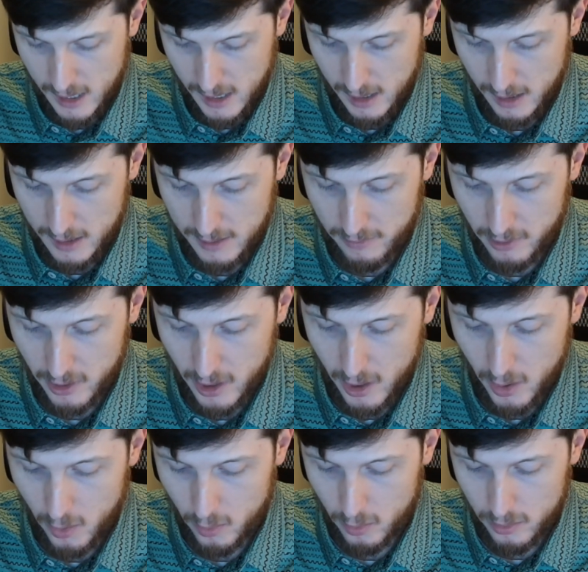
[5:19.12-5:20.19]
even
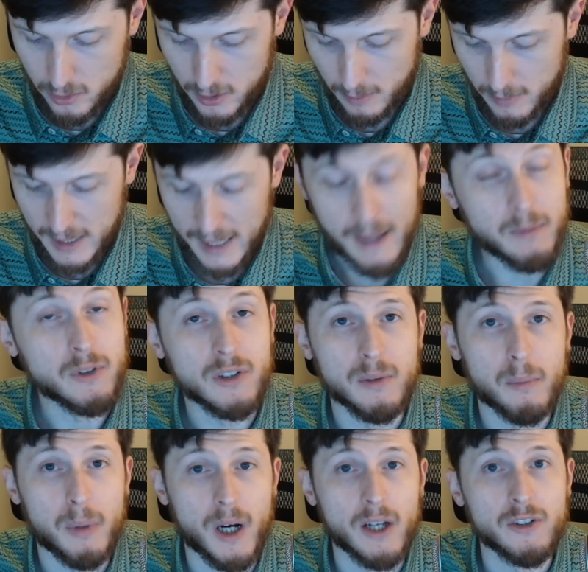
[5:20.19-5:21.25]
though sometimes it's
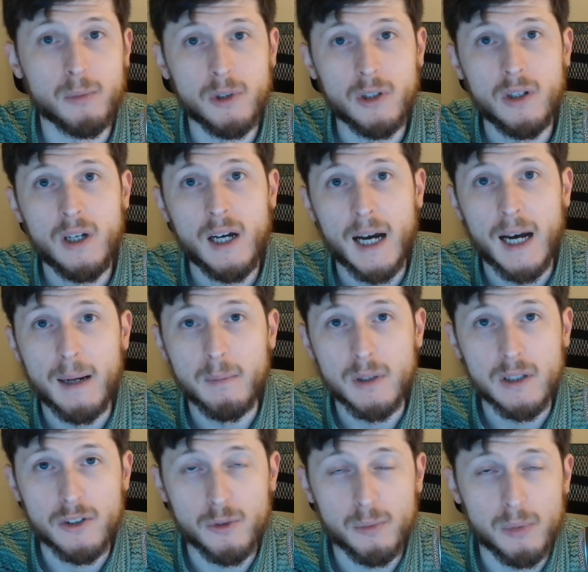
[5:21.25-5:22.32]
impossible, I'm going
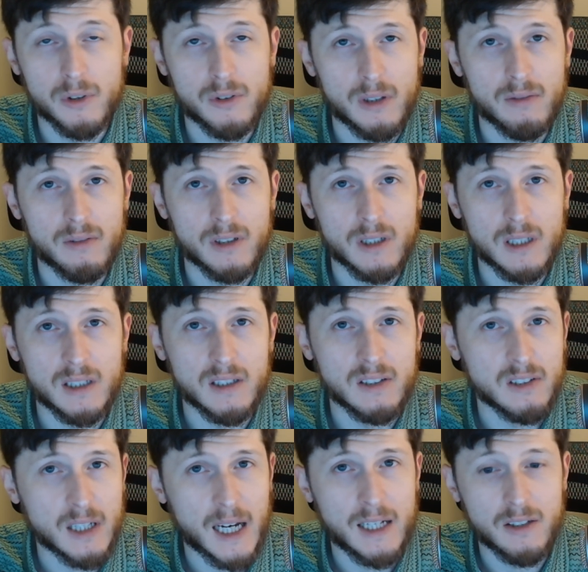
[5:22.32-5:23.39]
to specifically
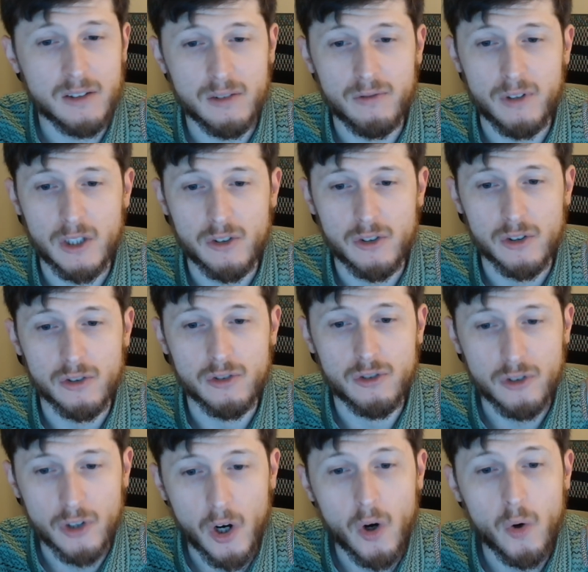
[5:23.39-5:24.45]
design as a fixture
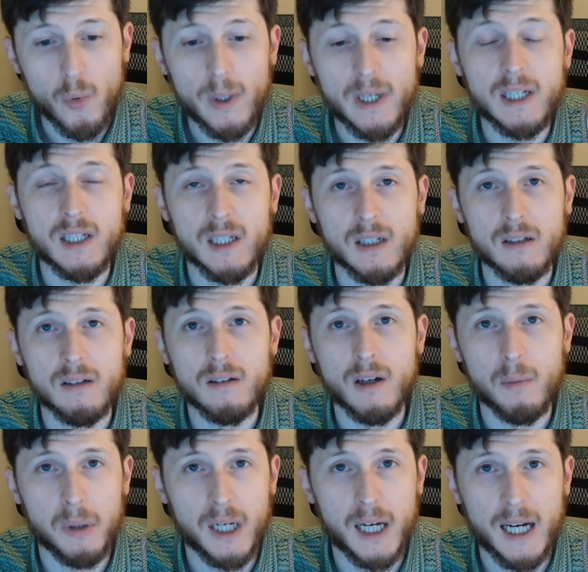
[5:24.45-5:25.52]
so we can
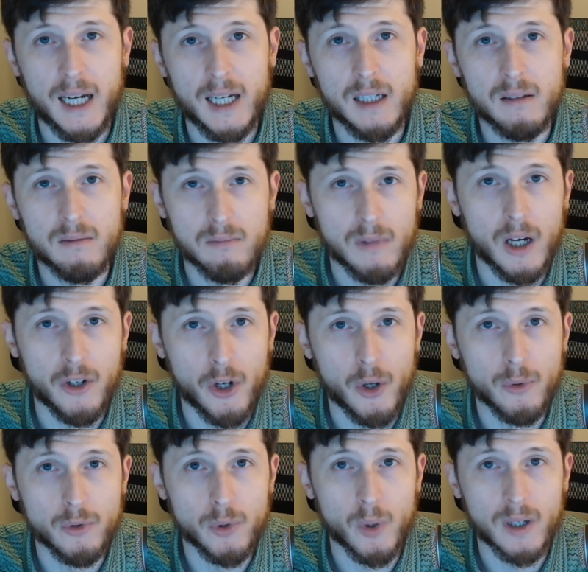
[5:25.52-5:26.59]
apply a known
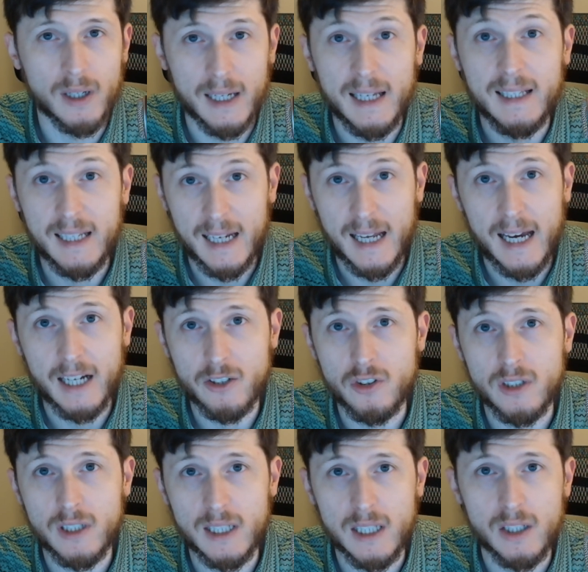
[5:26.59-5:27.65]
torque and then
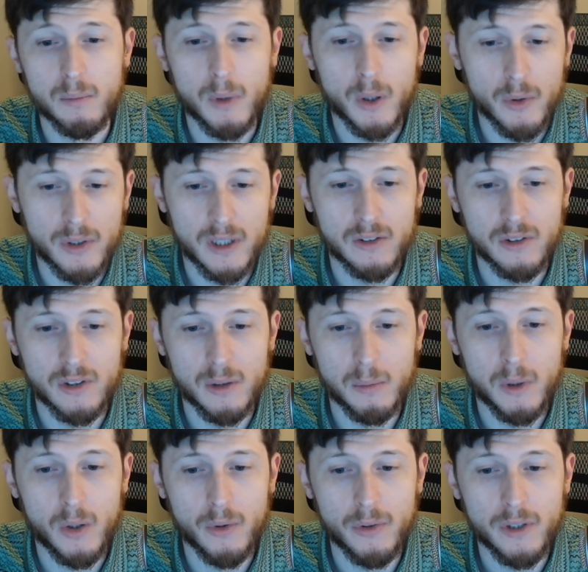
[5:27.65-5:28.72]
actually get to both ends of the
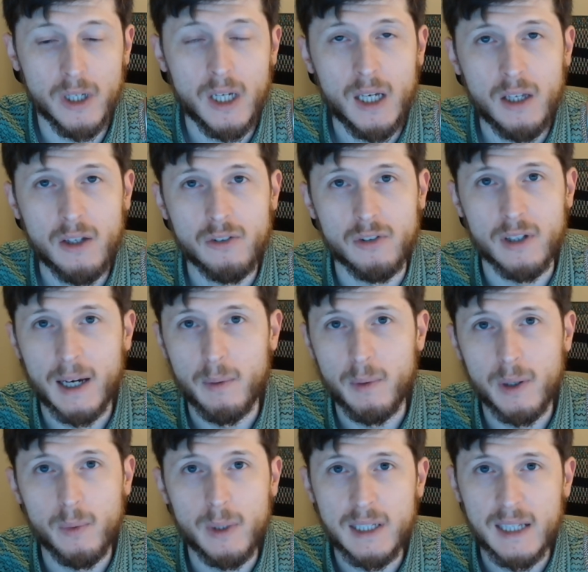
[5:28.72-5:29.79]
bolt. So that way
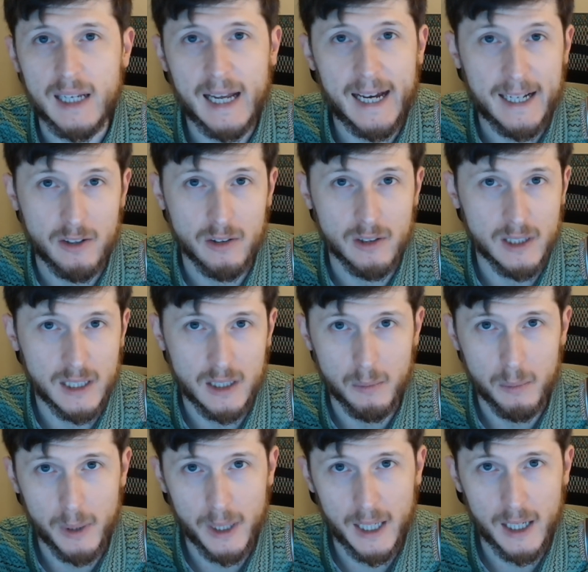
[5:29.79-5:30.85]
we can accurately
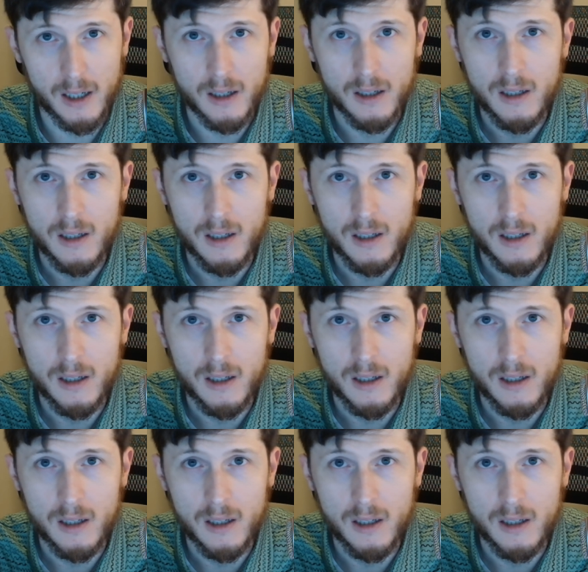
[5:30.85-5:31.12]
compare